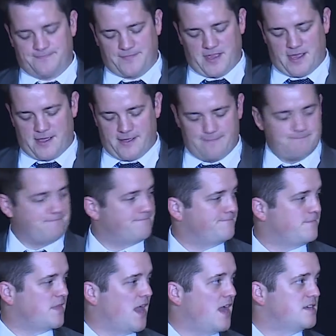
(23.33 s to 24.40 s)

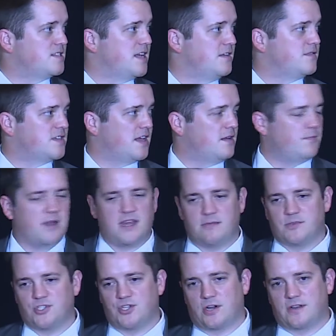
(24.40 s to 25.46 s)
As Dave said, my name
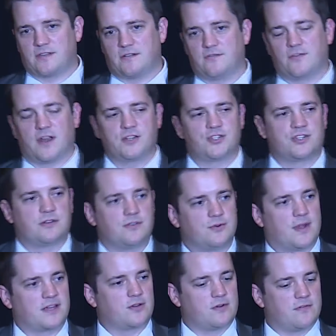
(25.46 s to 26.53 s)
is Jonathan French,
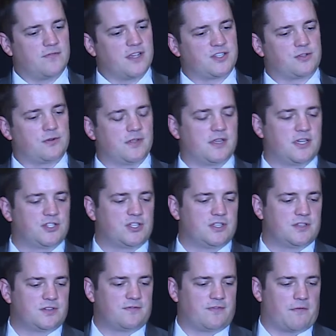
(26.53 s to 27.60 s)
Director of Investor
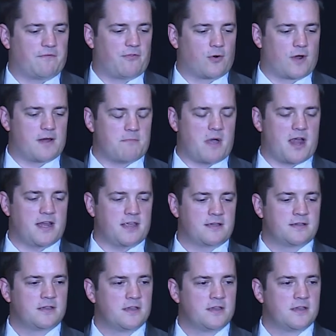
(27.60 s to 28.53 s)
Relations from Foran Mining.